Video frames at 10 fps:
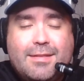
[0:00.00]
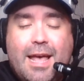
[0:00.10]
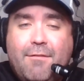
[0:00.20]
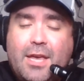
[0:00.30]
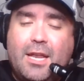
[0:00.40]

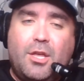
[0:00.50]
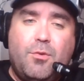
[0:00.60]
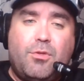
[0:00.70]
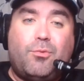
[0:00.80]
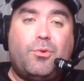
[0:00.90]
navigating
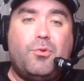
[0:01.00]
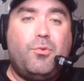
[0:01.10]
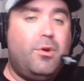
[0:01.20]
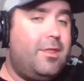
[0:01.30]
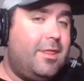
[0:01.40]
you
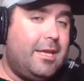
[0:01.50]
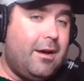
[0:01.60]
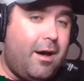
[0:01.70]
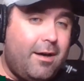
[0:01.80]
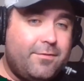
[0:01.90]
through the
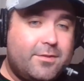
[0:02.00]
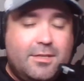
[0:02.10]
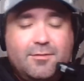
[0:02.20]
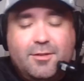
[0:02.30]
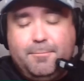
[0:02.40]

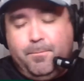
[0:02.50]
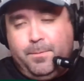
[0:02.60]
offseason.